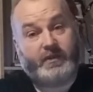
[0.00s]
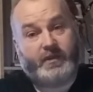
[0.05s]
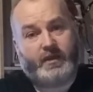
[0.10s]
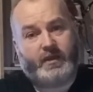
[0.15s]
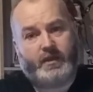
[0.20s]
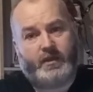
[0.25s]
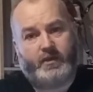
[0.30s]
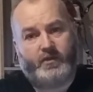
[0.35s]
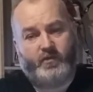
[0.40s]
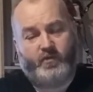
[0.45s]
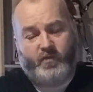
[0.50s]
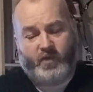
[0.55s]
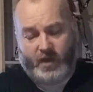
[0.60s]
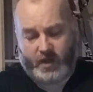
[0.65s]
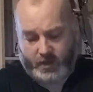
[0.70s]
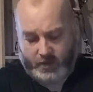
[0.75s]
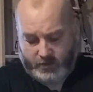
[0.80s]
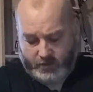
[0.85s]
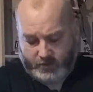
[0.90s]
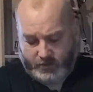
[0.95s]
that
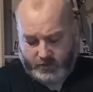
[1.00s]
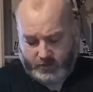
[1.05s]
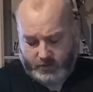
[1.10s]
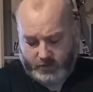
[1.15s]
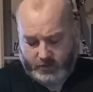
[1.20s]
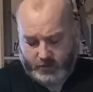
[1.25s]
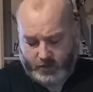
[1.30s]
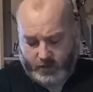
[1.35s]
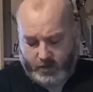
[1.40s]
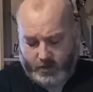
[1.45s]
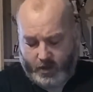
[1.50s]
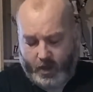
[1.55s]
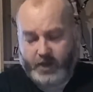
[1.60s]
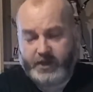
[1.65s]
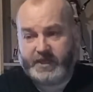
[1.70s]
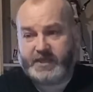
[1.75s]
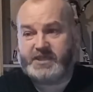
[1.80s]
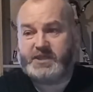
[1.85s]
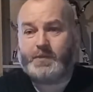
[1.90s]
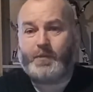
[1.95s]
rather
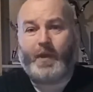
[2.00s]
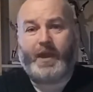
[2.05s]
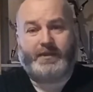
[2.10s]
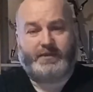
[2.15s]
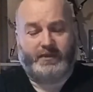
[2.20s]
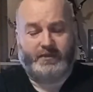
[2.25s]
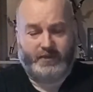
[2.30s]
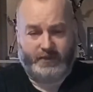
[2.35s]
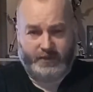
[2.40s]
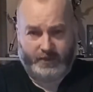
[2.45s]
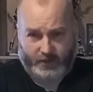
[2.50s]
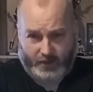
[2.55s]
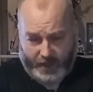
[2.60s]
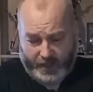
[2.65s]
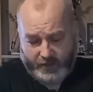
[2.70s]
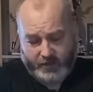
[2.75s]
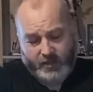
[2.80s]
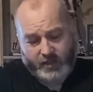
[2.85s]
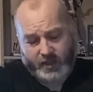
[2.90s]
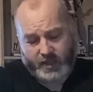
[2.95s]
unexpectedly
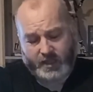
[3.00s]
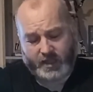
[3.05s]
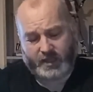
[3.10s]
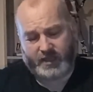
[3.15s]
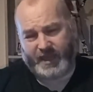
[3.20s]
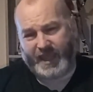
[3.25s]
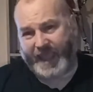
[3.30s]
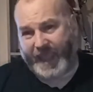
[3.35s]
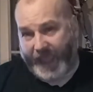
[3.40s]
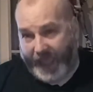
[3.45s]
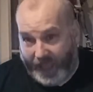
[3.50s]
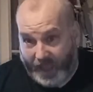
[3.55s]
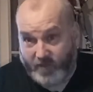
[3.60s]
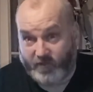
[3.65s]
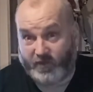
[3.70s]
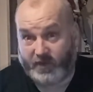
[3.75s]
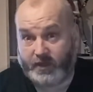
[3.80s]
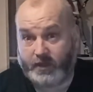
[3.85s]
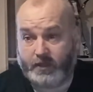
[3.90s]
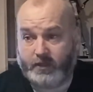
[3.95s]
lengthy and
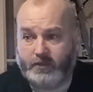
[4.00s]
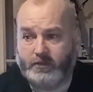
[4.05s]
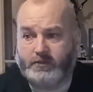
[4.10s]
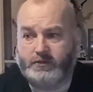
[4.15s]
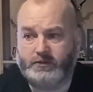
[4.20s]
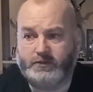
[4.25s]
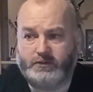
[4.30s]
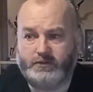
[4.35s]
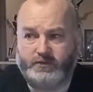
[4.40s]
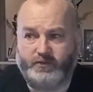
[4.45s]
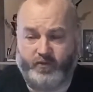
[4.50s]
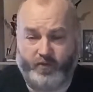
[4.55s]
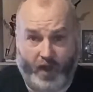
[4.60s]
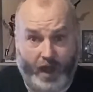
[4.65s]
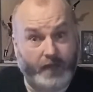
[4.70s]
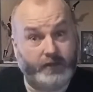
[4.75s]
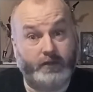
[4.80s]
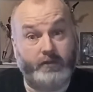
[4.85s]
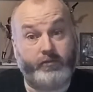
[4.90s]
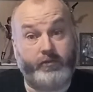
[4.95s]
heavy
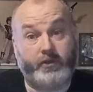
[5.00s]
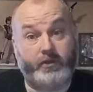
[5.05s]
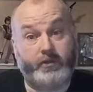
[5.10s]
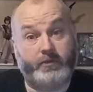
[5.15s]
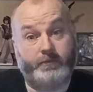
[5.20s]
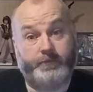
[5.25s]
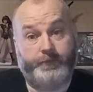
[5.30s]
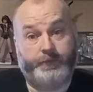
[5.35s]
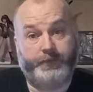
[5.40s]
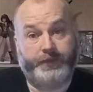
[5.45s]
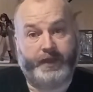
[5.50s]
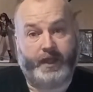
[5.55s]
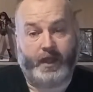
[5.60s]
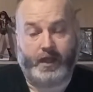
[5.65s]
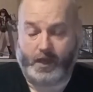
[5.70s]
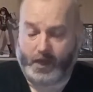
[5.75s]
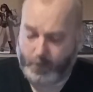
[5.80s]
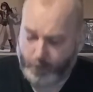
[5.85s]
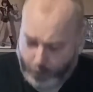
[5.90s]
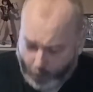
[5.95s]
rant,
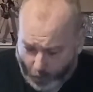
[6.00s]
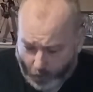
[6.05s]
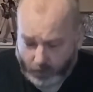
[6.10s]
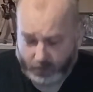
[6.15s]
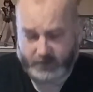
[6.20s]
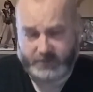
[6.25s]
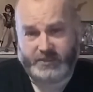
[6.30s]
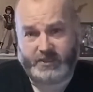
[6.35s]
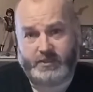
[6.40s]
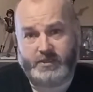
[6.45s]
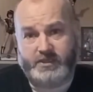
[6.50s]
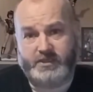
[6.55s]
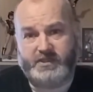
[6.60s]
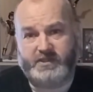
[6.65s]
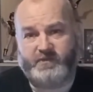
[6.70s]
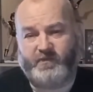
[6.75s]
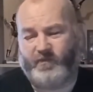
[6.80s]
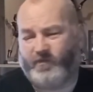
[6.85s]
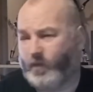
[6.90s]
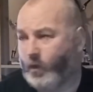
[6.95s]
I
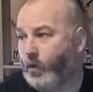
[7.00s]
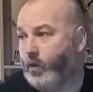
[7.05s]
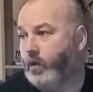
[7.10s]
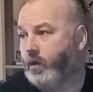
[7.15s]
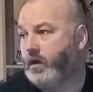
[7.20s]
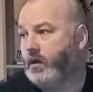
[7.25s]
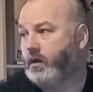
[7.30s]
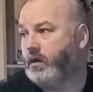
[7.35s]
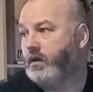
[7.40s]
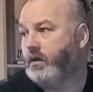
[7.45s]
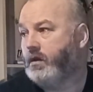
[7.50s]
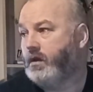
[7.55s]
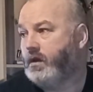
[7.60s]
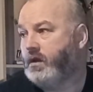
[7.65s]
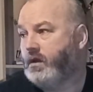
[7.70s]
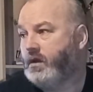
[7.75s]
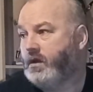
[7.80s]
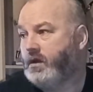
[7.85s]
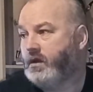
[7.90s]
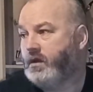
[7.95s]
apologise for
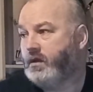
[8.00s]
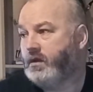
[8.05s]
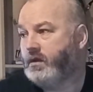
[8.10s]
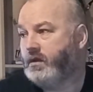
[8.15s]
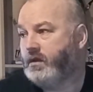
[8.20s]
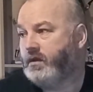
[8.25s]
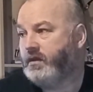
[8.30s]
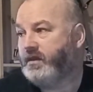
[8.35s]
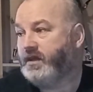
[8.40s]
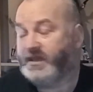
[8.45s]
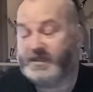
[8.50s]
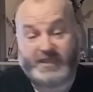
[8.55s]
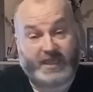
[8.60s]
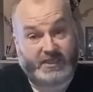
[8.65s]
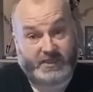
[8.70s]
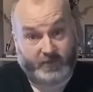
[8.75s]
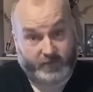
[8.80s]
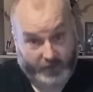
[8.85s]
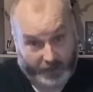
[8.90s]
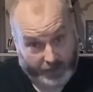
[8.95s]
the
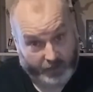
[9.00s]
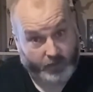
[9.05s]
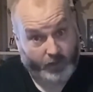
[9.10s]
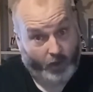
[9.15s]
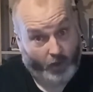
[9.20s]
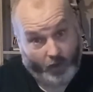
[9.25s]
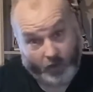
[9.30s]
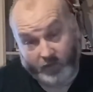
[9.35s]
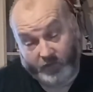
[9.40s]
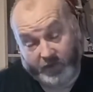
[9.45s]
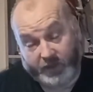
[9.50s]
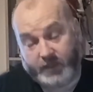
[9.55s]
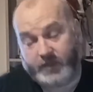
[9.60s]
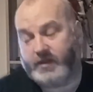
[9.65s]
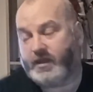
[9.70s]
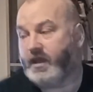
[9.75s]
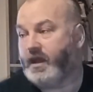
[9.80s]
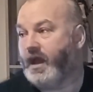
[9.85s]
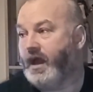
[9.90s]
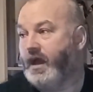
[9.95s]
excessive length of it.
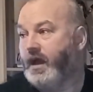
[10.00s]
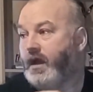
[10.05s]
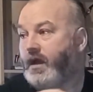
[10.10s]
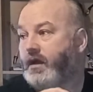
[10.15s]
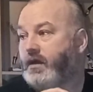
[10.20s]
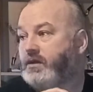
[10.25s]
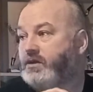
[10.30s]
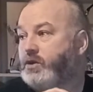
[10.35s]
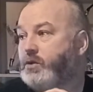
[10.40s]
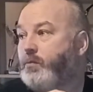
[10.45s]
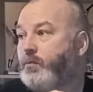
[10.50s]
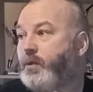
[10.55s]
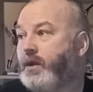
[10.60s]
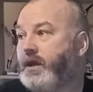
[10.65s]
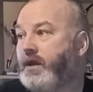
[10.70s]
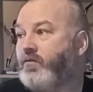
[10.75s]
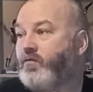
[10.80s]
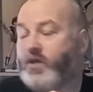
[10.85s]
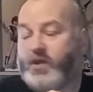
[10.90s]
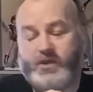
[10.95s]
To bring
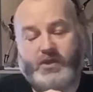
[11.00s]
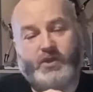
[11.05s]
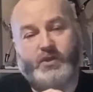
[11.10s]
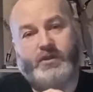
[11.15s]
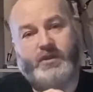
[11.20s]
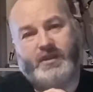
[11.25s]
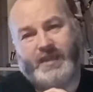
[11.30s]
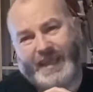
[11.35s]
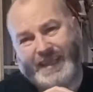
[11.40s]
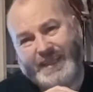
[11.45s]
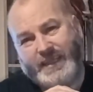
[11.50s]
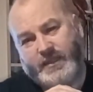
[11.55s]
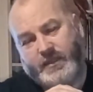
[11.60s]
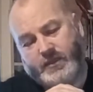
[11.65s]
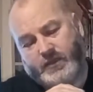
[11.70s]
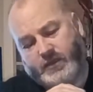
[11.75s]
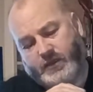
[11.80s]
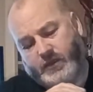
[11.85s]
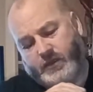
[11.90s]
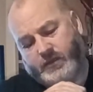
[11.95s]
it round to
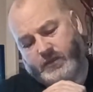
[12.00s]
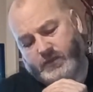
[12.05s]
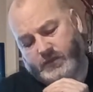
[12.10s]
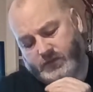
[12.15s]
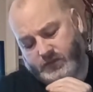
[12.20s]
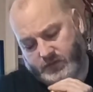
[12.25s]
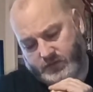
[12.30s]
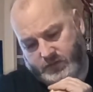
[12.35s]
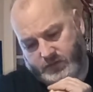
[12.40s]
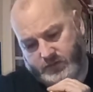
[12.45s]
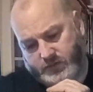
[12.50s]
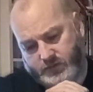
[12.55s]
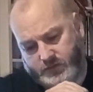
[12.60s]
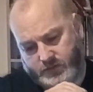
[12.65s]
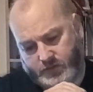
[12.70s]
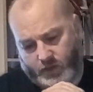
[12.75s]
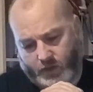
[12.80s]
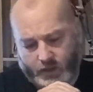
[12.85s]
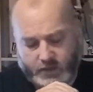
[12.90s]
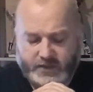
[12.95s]
lighter
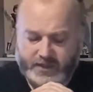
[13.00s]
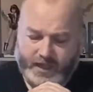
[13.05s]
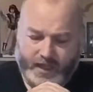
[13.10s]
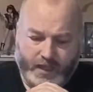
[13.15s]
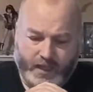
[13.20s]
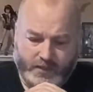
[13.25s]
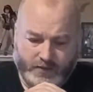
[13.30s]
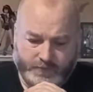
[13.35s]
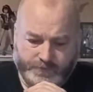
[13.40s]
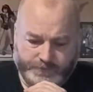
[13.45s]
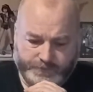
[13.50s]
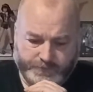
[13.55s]
content,